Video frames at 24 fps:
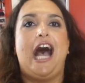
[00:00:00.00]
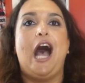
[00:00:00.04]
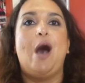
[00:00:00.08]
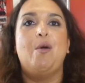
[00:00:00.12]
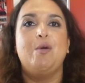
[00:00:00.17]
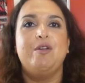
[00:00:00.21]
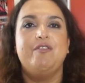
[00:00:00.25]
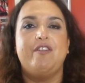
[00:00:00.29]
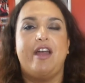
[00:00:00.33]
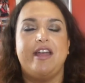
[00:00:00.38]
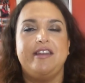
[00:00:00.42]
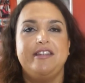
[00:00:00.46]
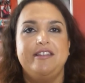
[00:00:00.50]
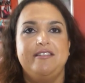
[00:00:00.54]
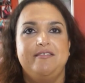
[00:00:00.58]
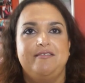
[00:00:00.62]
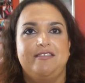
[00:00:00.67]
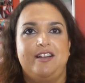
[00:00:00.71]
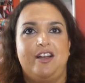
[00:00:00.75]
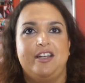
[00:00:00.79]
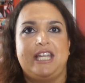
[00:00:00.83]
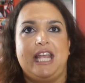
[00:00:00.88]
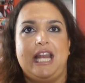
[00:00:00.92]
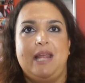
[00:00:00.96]
Are we ready?
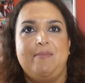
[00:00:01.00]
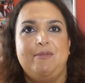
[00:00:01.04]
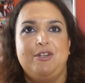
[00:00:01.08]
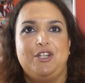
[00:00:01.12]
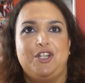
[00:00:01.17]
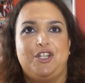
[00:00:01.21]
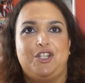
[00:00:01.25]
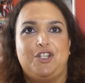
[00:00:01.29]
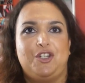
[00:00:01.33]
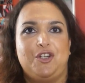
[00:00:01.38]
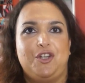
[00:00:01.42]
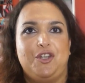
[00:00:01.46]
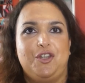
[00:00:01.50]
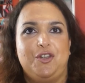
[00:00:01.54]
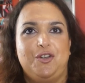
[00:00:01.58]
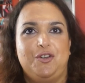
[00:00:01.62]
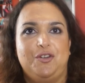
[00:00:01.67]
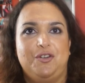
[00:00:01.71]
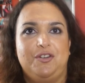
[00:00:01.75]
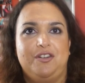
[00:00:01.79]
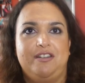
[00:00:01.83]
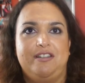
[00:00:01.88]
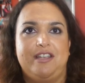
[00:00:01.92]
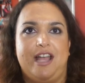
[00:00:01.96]
Okay, let me just show
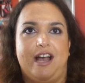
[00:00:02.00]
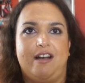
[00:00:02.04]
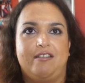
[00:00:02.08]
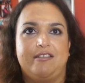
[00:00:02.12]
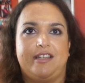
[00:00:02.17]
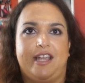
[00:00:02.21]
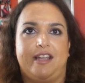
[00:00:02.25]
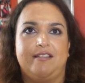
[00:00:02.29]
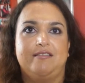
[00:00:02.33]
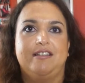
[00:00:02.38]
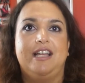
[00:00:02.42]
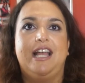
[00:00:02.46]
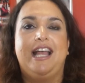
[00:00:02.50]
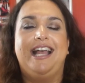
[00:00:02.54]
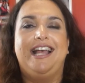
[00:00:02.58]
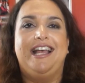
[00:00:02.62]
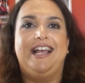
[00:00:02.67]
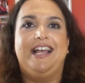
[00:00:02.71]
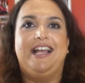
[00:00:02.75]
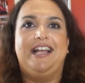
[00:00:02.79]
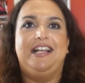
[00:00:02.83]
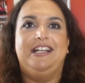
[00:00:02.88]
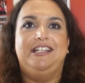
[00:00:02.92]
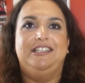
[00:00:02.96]
you. Yeah, okay.
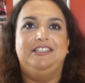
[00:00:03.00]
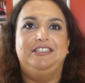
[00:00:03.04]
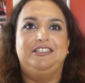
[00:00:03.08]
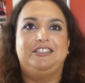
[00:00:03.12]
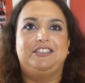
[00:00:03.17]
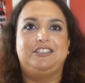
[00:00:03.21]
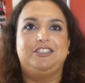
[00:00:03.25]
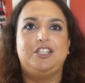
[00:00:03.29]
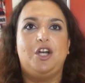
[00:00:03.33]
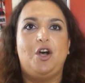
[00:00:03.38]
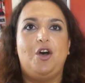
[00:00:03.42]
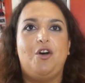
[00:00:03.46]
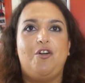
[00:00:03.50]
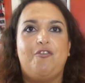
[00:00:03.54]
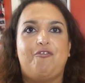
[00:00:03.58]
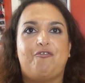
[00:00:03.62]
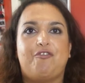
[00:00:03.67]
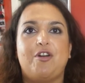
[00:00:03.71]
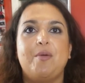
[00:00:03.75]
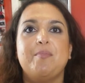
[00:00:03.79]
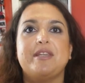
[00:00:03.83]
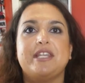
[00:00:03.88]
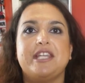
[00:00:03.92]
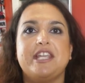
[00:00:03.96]
So
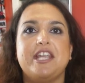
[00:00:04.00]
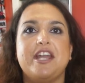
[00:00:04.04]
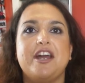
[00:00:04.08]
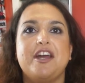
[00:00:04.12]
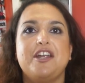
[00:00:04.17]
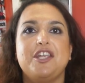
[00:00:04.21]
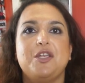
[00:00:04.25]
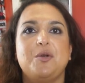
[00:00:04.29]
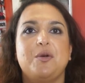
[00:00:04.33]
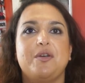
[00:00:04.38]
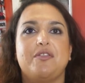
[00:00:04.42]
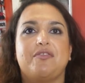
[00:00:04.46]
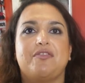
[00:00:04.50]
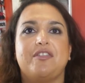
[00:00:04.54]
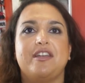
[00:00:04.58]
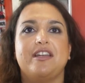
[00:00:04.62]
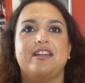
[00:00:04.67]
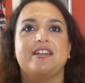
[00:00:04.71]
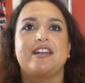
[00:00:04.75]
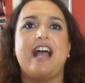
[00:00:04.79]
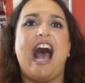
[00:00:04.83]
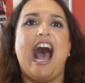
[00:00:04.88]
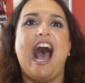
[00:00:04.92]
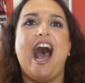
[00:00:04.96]
from here you would
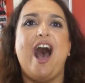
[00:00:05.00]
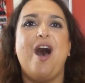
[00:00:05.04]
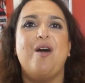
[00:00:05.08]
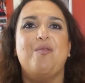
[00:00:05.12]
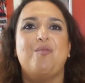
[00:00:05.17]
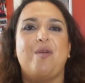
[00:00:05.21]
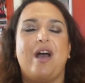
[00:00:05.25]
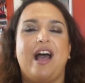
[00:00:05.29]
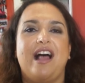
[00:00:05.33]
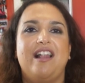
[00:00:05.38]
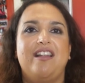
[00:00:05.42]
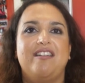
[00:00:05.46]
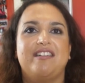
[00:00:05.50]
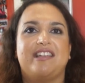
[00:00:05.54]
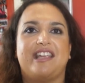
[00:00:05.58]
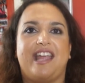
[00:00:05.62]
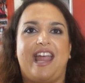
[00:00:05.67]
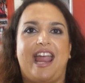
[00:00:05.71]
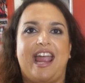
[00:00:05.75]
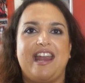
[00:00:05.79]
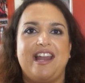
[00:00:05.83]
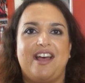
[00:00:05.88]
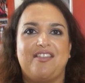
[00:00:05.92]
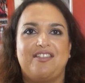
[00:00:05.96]
think, oh, well,
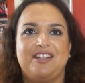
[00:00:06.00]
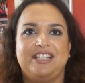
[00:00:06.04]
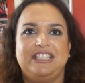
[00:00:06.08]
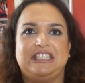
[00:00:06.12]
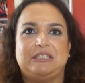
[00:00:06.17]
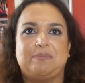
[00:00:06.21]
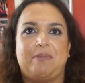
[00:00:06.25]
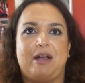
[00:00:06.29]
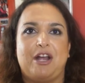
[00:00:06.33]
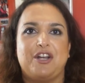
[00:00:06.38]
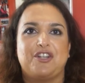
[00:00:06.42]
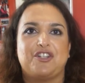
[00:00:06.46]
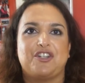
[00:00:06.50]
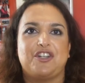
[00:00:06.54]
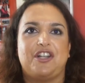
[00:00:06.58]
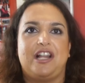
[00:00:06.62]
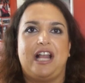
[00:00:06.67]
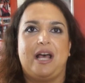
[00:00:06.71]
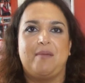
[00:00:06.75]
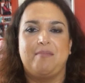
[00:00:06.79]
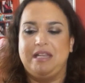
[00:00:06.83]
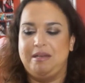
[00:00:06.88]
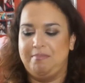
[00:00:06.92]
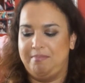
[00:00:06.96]
okay, nothing
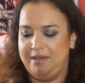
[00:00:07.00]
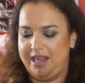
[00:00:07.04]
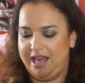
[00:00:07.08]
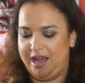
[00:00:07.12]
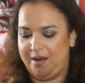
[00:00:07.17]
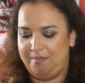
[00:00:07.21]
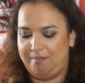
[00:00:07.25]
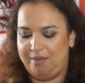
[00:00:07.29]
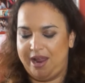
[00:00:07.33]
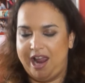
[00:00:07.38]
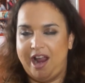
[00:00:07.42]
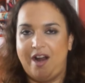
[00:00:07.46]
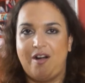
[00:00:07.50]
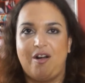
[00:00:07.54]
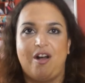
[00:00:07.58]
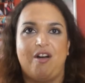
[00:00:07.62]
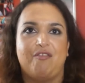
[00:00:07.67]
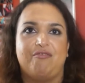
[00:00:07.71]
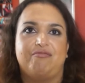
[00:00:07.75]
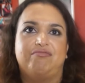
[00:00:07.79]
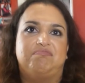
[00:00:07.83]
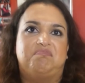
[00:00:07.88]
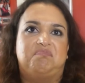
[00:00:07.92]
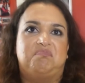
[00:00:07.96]
special. I mean, they're a pair
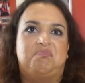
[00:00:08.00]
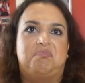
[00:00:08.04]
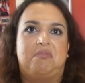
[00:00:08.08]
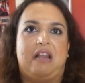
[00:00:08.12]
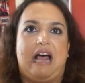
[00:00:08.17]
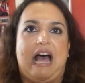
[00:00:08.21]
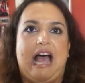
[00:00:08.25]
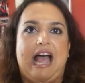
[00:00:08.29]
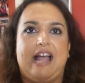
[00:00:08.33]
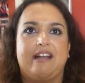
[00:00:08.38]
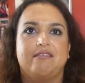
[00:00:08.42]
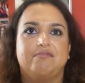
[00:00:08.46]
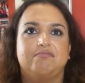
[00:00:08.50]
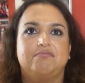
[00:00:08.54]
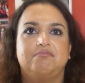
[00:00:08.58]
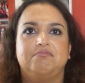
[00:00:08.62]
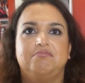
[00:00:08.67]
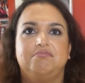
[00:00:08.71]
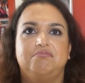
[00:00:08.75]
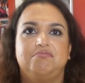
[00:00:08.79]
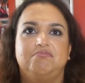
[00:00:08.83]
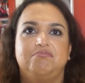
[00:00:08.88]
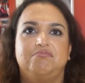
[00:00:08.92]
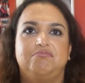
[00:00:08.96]
of black
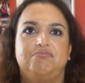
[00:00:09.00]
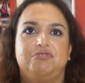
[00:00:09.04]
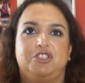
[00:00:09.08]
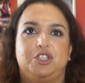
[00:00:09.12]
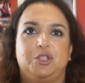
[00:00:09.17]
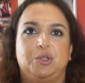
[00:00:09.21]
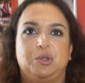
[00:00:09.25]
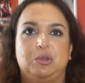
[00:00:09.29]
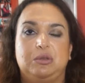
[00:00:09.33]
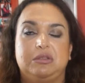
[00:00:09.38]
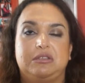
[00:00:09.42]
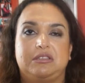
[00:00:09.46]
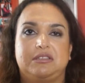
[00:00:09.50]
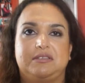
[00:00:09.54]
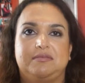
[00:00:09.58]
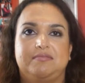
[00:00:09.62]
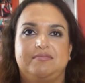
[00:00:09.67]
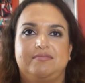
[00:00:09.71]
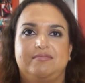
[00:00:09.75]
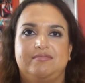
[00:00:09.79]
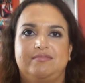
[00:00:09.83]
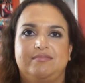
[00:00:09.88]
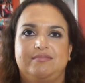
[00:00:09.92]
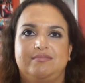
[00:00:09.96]
shoes.
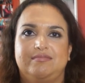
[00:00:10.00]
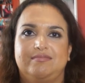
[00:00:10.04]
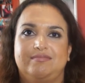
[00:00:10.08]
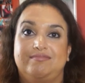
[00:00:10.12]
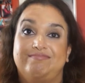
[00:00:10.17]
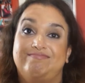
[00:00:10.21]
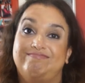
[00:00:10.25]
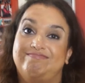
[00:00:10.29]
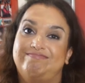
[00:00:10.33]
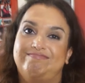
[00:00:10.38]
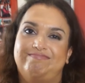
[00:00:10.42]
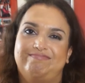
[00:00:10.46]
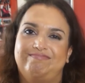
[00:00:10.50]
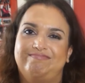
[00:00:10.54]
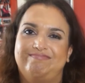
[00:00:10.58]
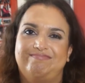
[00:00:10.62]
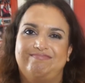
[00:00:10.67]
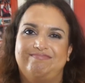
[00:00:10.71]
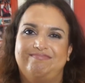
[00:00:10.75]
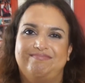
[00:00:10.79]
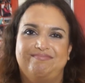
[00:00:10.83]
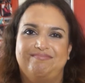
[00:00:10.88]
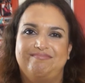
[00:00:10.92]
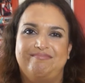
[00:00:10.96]

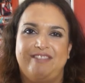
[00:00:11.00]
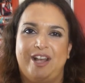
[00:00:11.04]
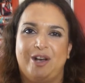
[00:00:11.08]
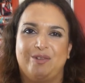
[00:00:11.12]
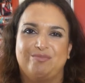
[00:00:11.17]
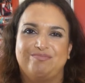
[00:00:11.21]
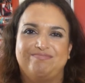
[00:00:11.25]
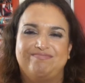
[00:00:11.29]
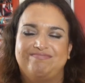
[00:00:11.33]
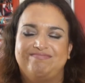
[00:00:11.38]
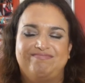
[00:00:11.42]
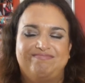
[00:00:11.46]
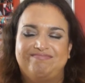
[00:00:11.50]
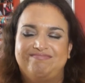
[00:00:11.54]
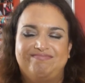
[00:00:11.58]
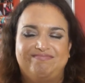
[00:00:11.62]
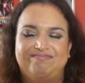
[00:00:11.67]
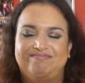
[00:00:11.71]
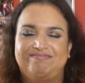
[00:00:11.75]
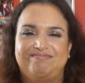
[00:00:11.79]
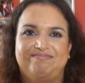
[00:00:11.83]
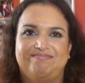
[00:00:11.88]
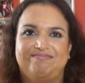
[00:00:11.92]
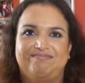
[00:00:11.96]
No.
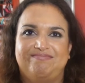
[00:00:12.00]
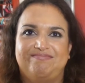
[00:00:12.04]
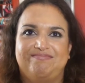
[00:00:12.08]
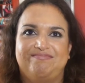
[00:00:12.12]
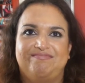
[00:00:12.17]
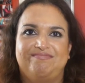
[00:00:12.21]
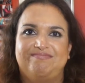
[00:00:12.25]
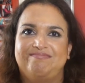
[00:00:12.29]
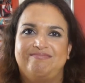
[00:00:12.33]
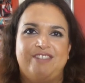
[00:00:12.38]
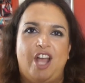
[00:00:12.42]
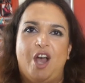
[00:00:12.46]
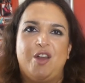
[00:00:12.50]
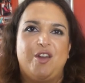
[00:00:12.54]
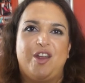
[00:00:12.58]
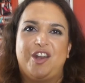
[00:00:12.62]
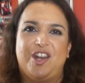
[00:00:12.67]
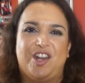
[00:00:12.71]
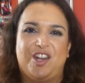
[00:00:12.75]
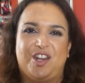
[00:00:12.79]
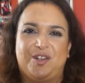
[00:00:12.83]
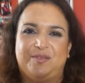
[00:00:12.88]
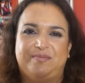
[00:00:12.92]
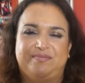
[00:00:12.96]
No, no,
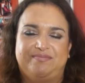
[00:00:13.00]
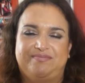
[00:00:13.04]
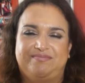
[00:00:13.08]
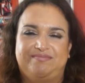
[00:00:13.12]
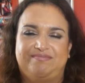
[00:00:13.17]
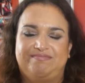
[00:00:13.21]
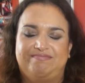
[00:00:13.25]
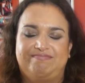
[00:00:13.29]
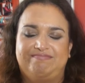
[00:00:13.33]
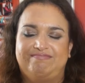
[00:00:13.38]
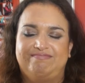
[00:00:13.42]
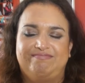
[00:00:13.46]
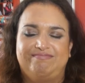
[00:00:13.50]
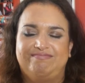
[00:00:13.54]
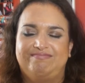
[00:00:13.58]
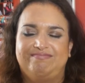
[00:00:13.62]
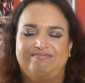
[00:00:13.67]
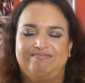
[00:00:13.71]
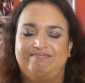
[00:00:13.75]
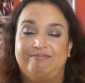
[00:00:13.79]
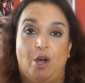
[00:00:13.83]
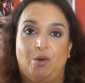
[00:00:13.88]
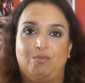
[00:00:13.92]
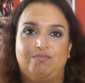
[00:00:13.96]
no, no, no.
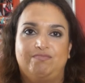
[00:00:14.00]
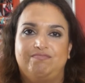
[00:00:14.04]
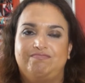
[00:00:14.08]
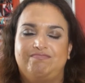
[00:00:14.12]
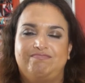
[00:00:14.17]
No.